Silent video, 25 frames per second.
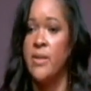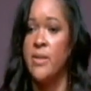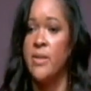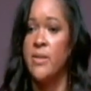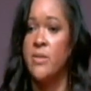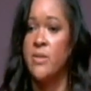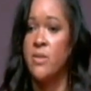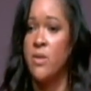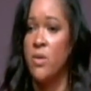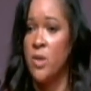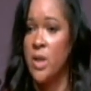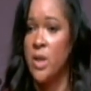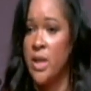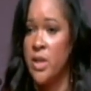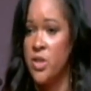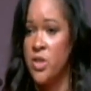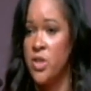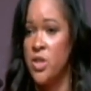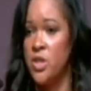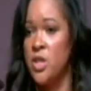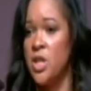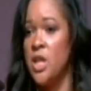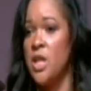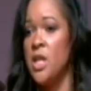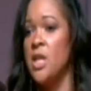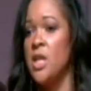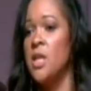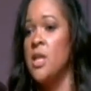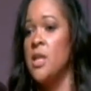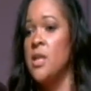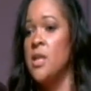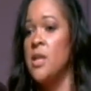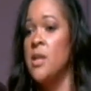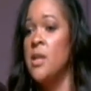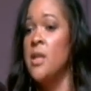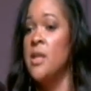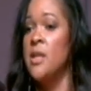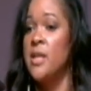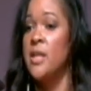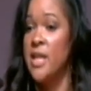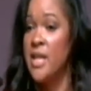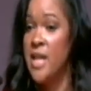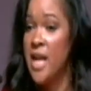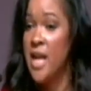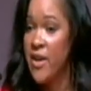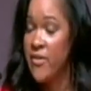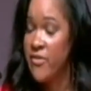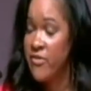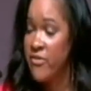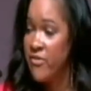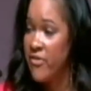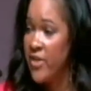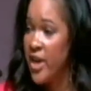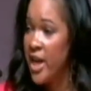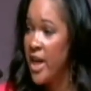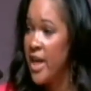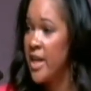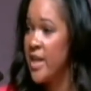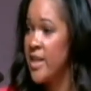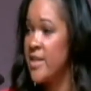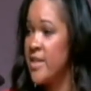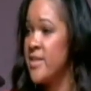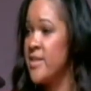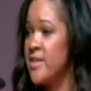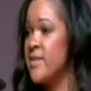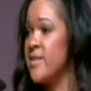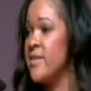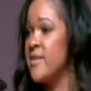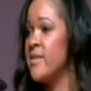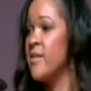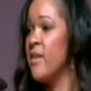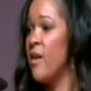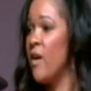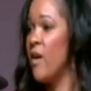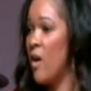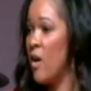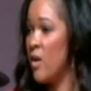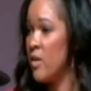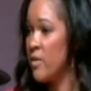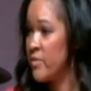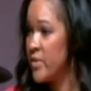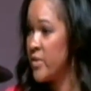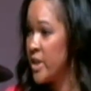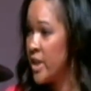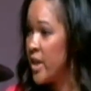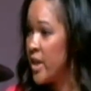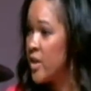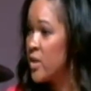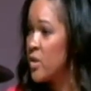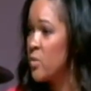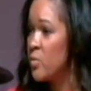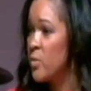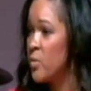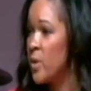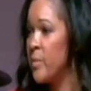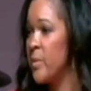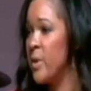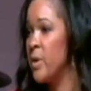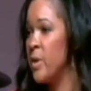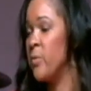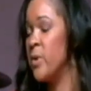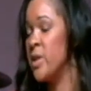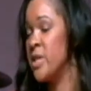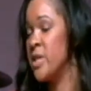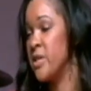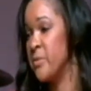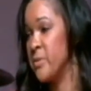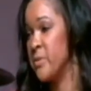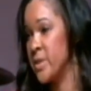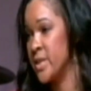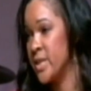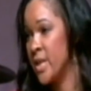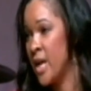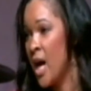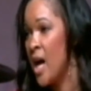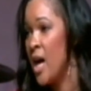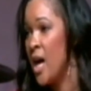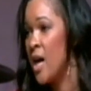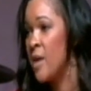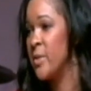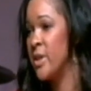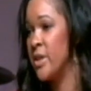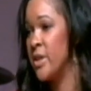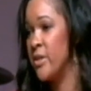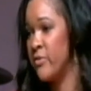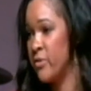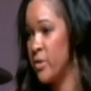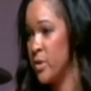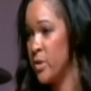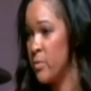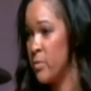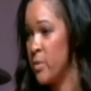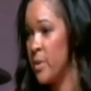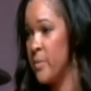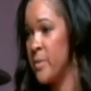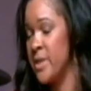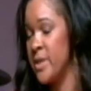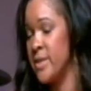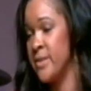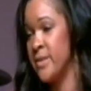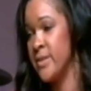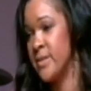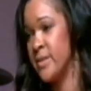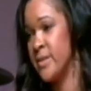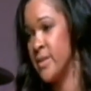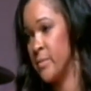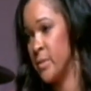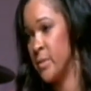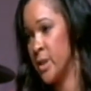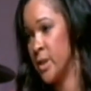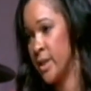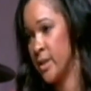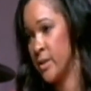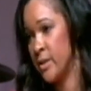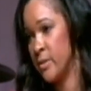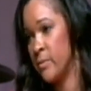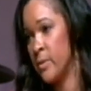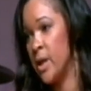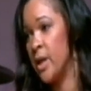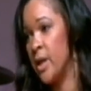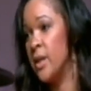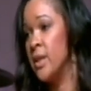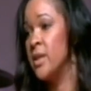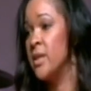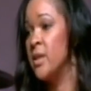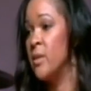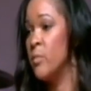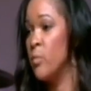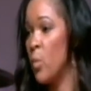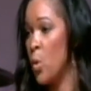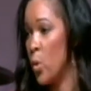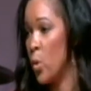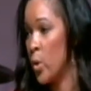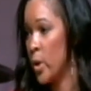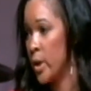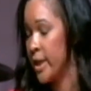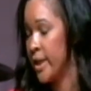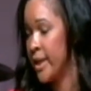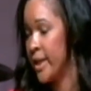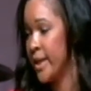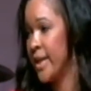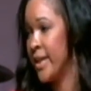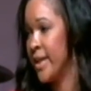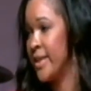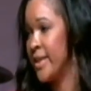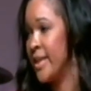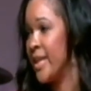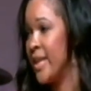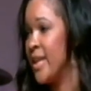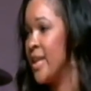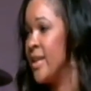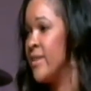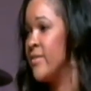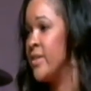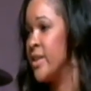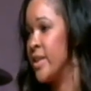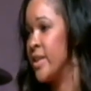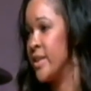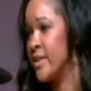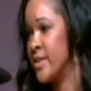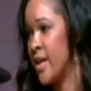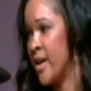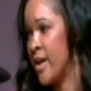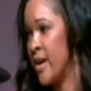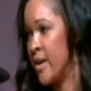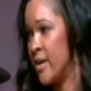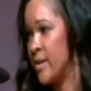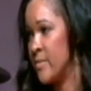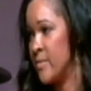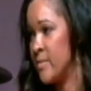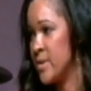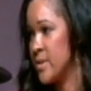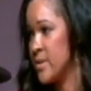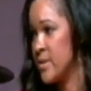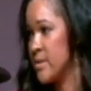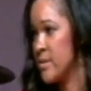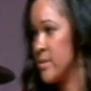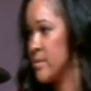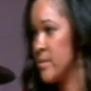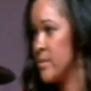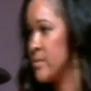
so that she did not face all of the other women, which it was common for the women to assemble at the well in the morning, in the evening times.